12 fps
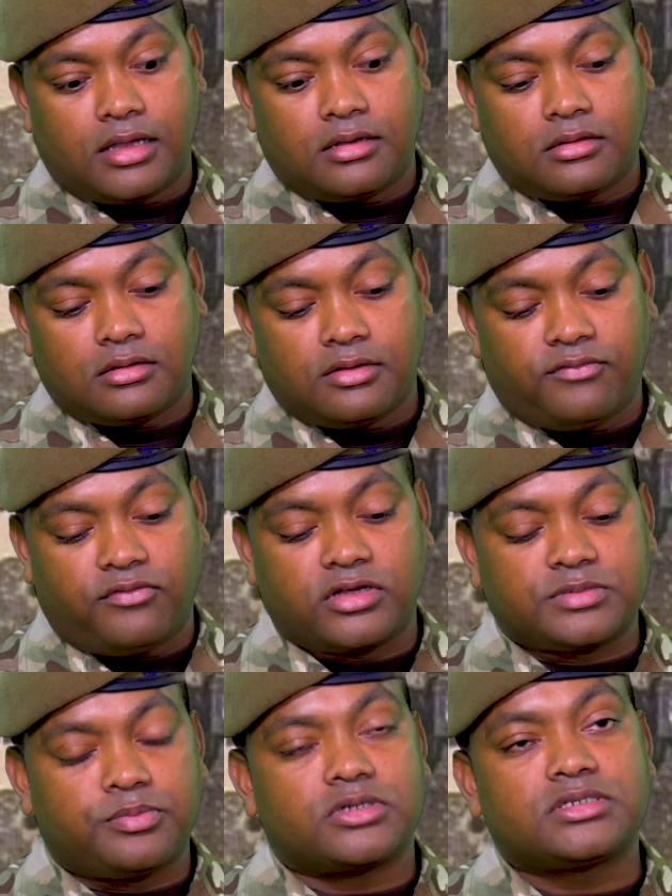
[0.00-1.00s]
And the
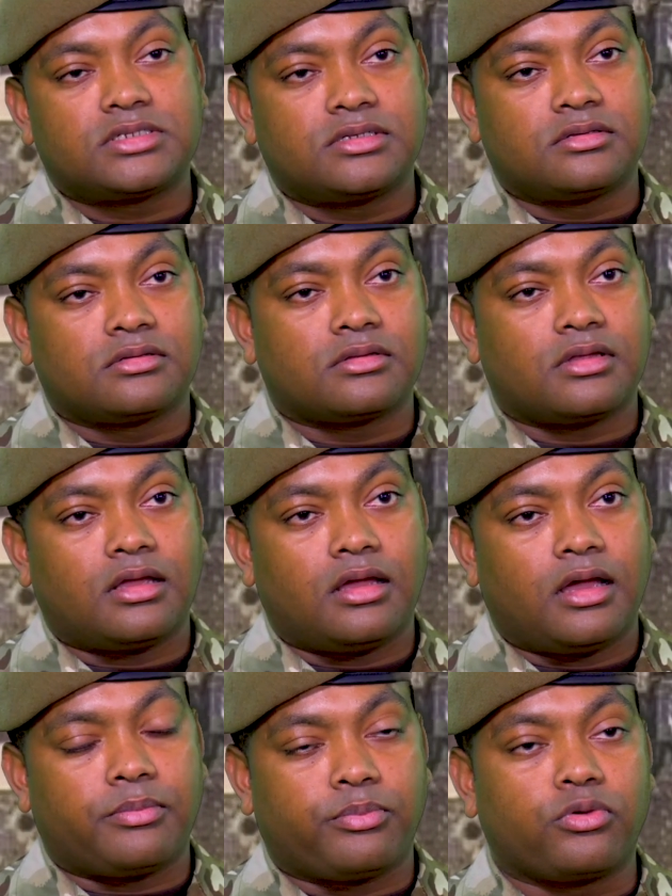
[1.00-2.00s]
first person
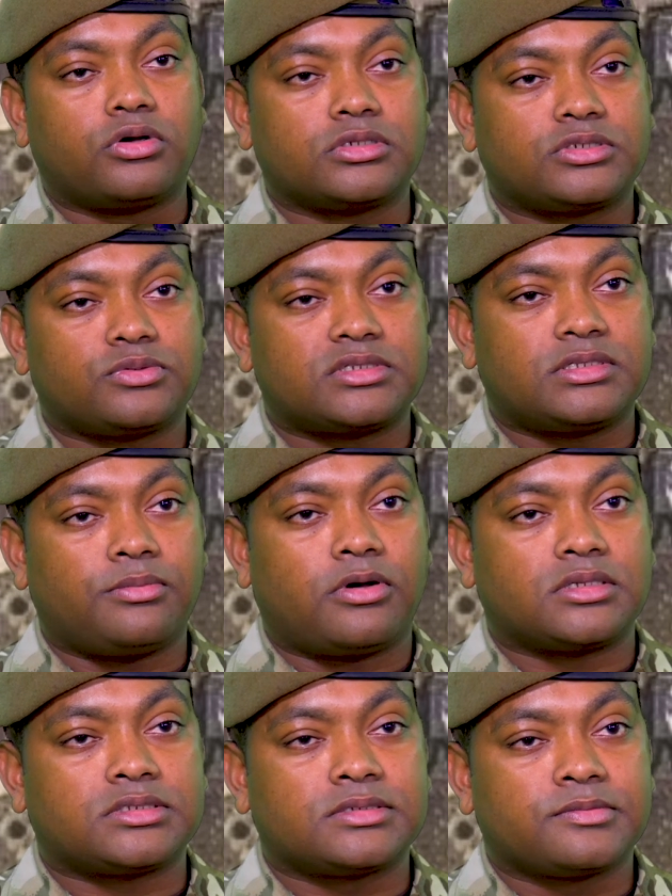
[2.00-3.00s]
I approached was the
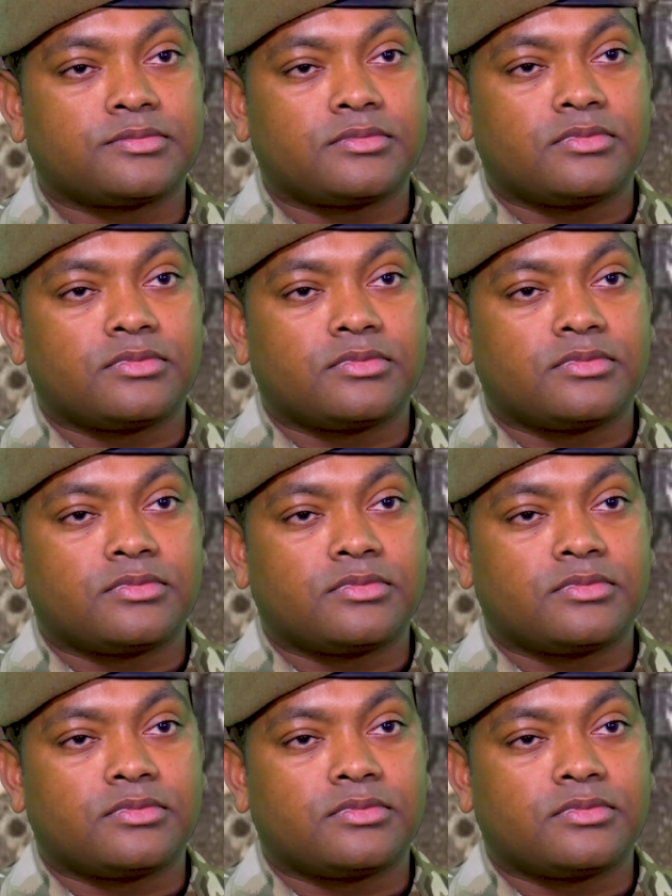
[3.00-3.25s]
boss.